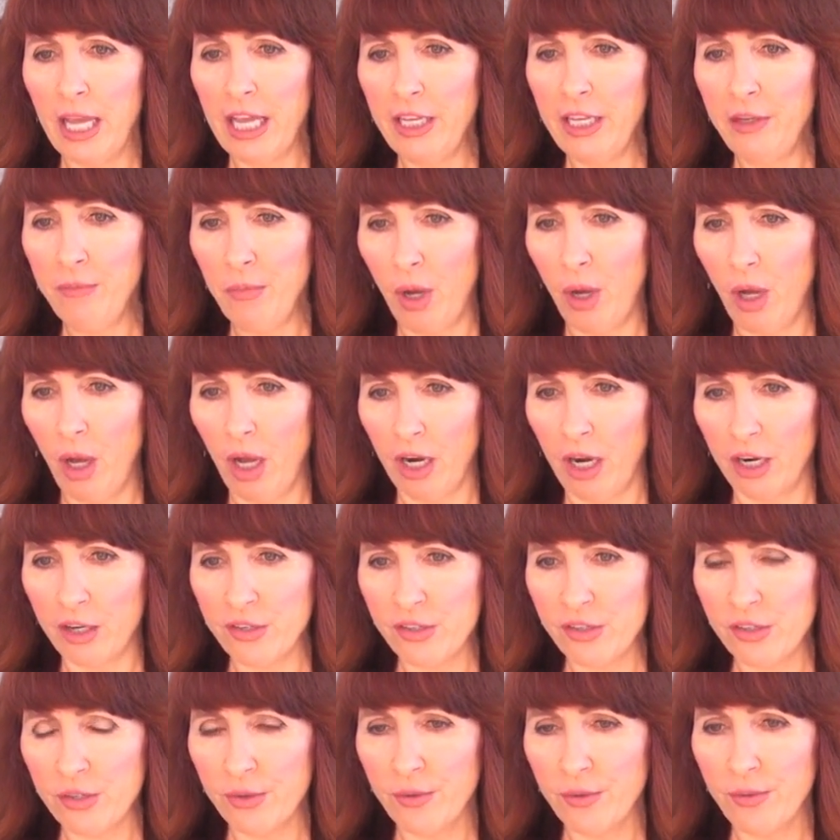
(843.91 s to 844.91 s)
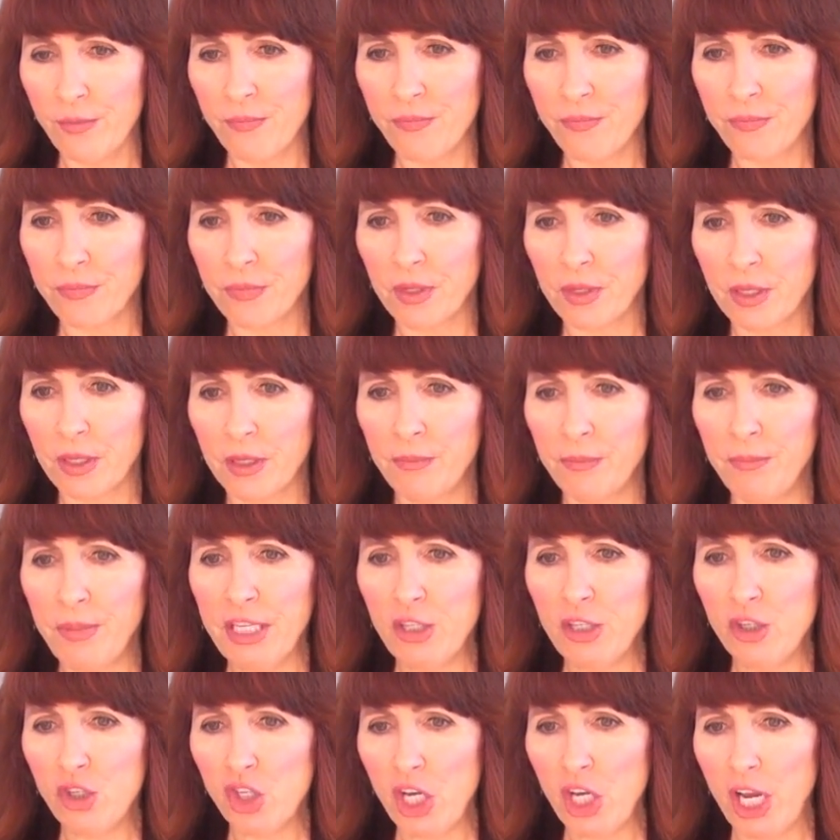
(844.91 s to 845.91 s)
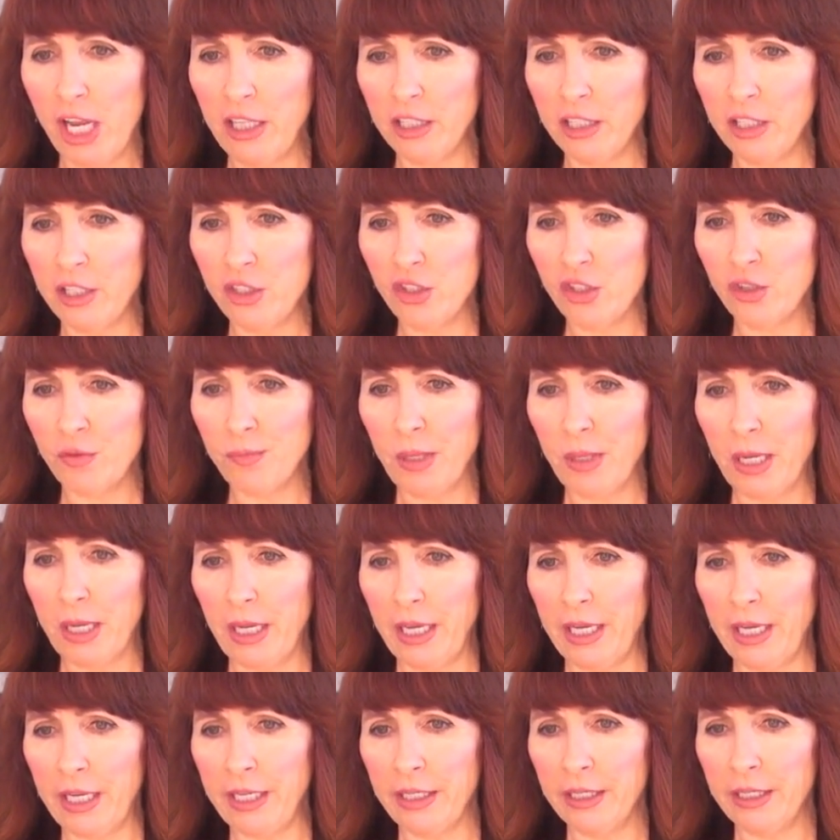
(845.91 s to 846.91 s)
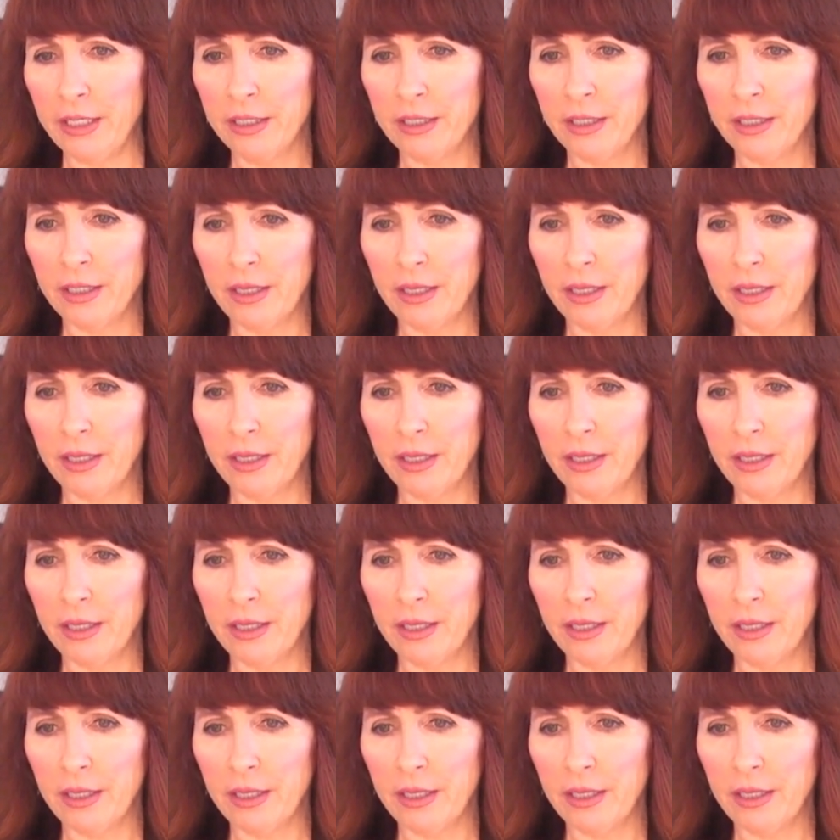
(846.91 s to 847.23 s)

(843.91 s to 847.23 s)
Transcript: and Mars being challenged by